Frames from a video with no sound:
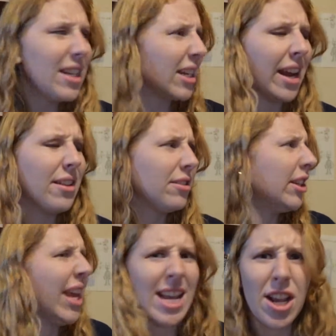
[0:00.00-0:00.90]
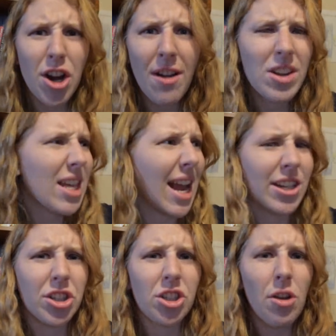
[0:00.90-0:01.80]
Did they hear everything I
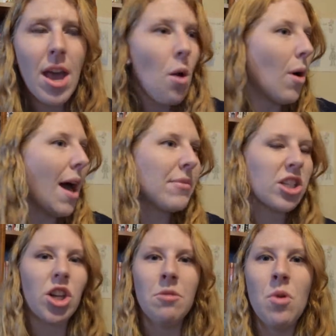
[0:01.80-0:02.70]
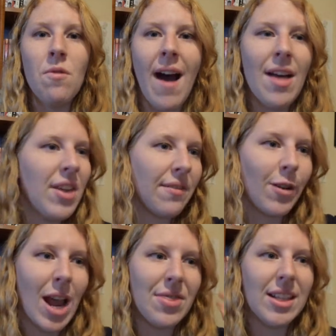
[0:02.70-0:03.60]
just told? Well, I'm just going to move on then.
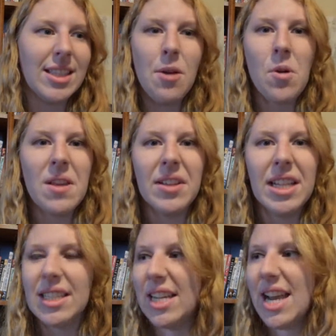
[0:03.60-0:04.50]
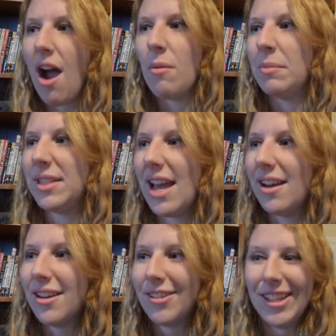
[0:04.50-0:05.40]
Forget this. They weren't even listening. Now I'm
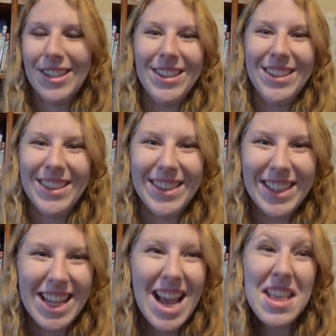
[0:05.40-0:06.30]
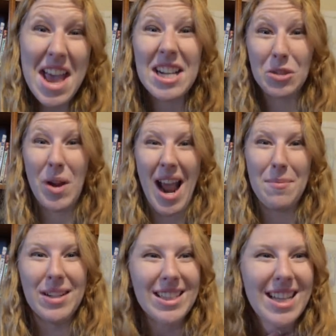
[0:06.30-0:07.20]
upset. That is what
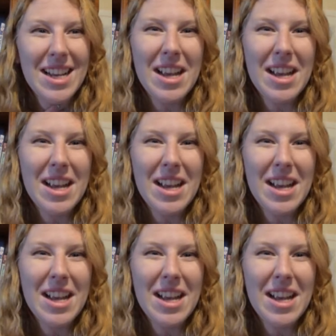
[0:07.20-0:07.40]
happens.